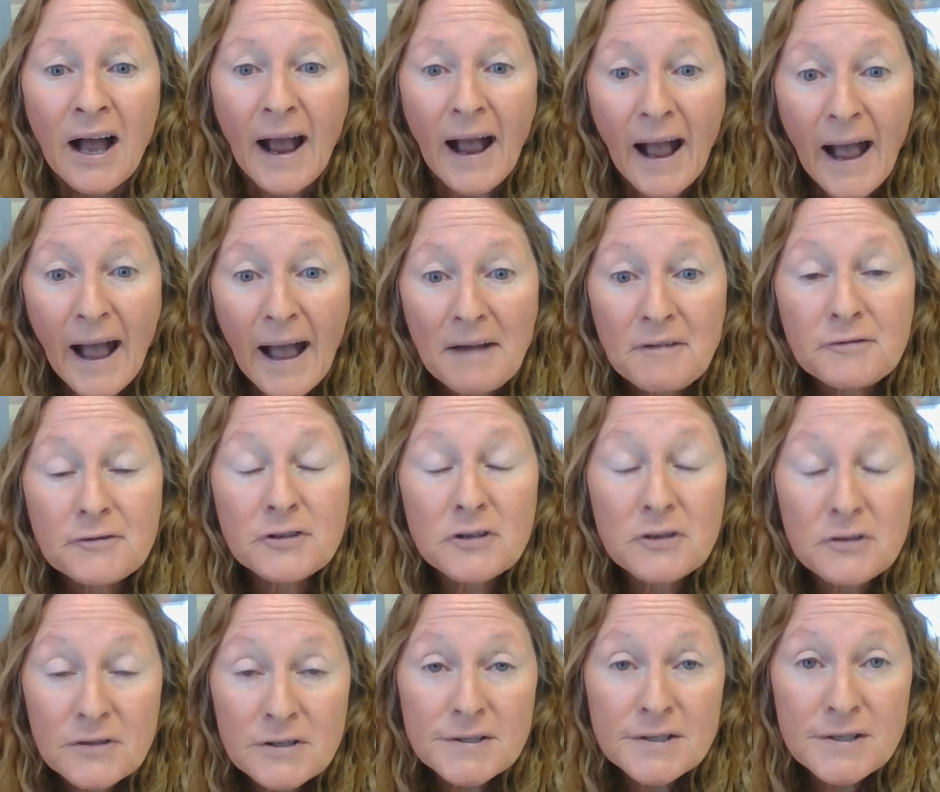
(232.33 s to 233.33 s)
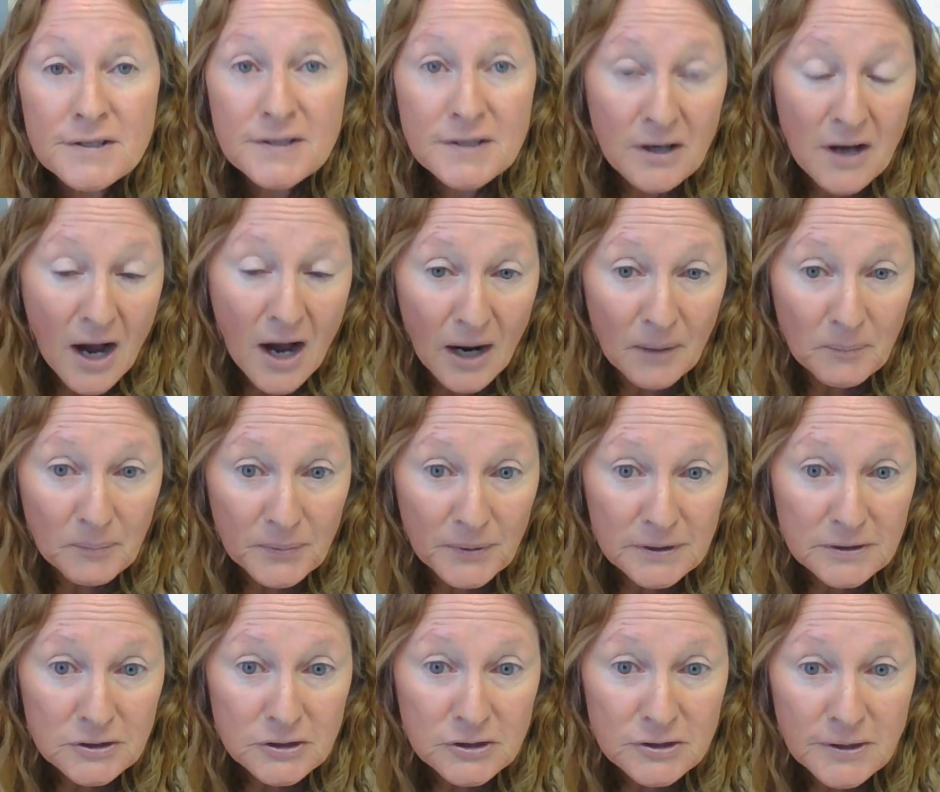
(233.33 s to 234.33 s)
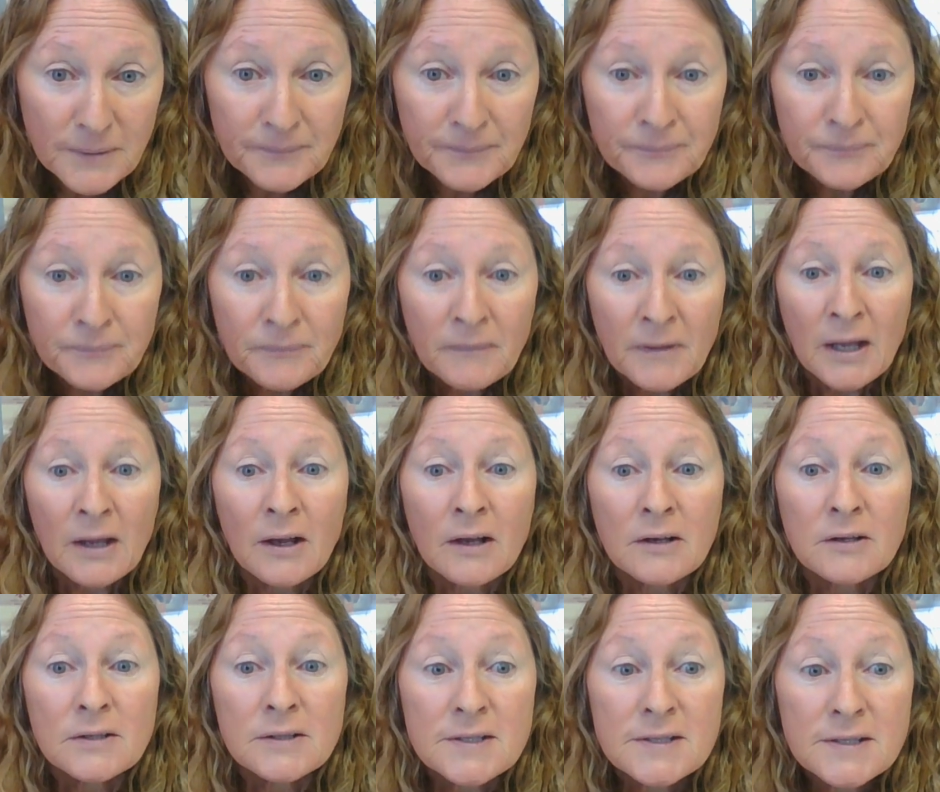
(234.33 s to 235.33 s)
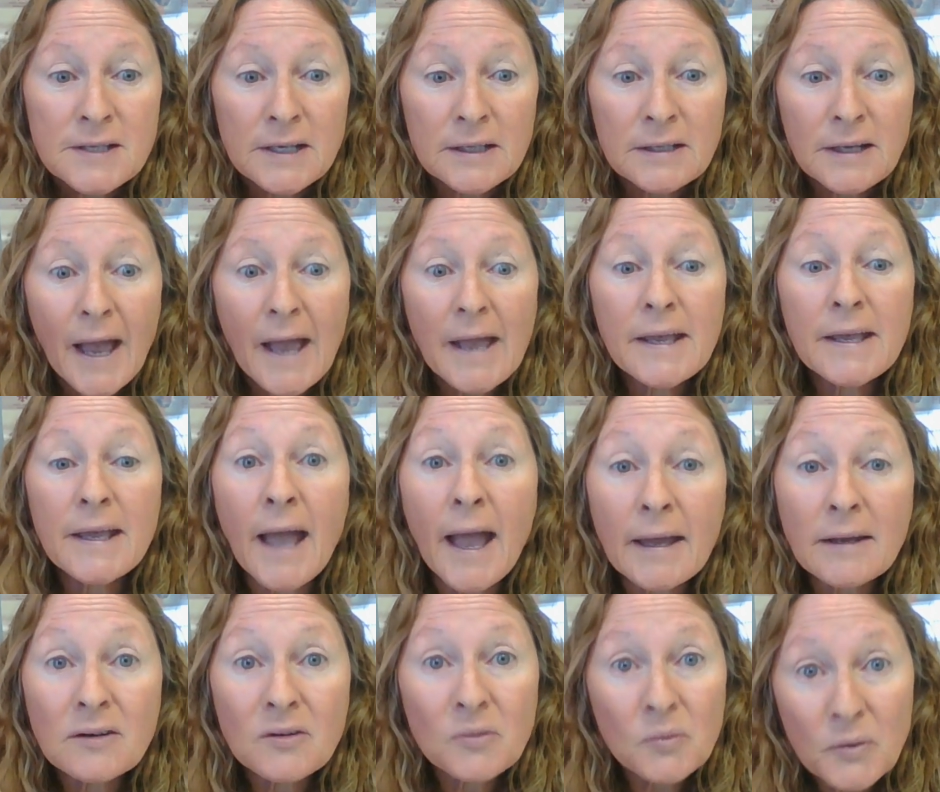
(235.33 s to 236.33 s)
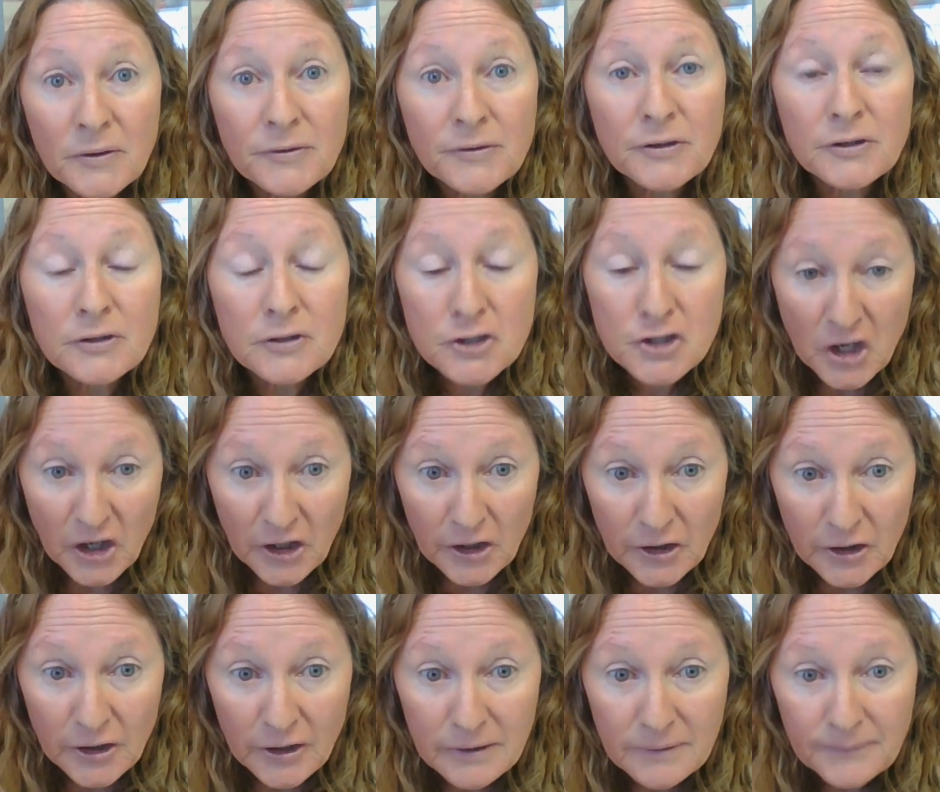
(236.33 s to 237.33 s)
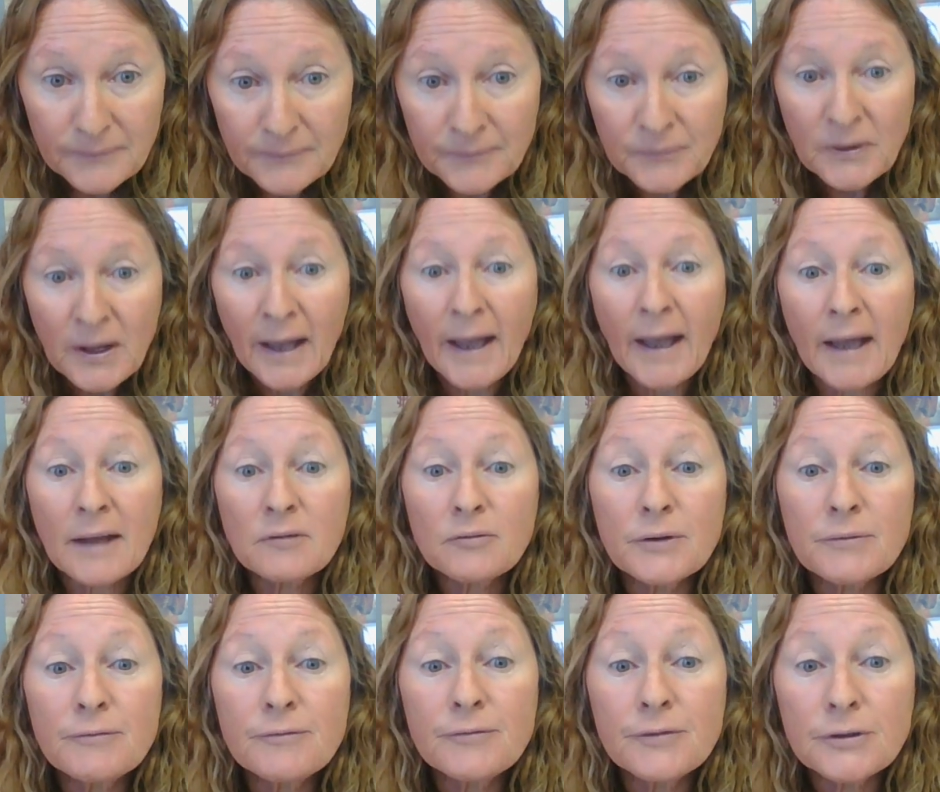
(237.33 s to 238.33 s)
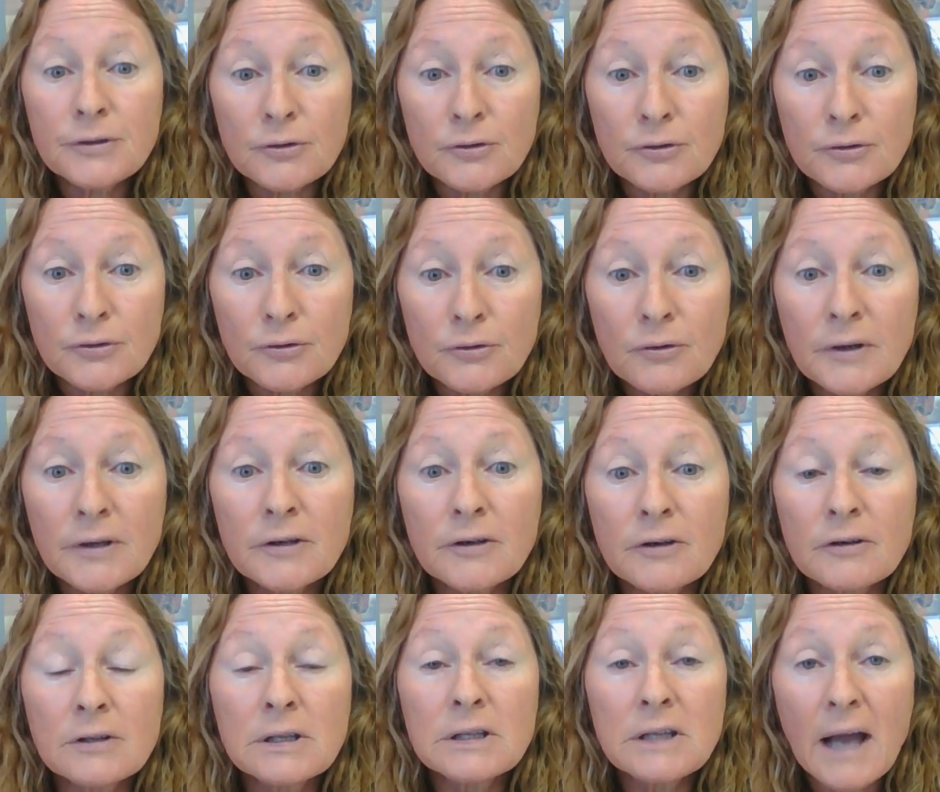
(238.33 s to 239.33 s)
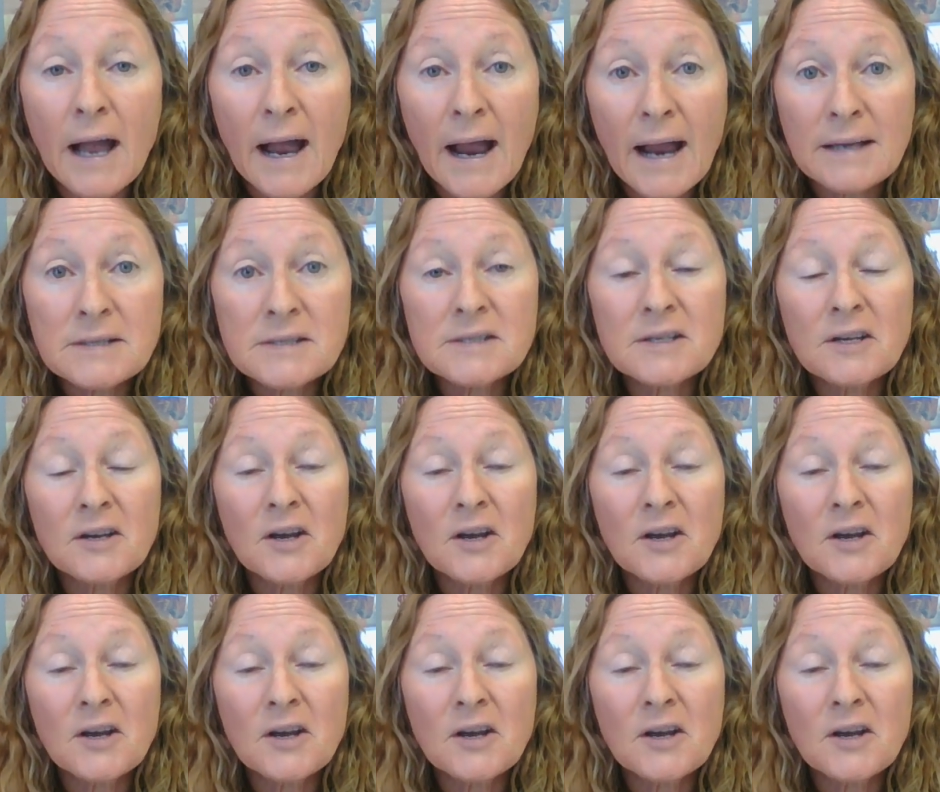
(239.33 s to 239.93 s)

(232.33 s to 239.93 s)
After this is accomplished, sit again with your journal and review your last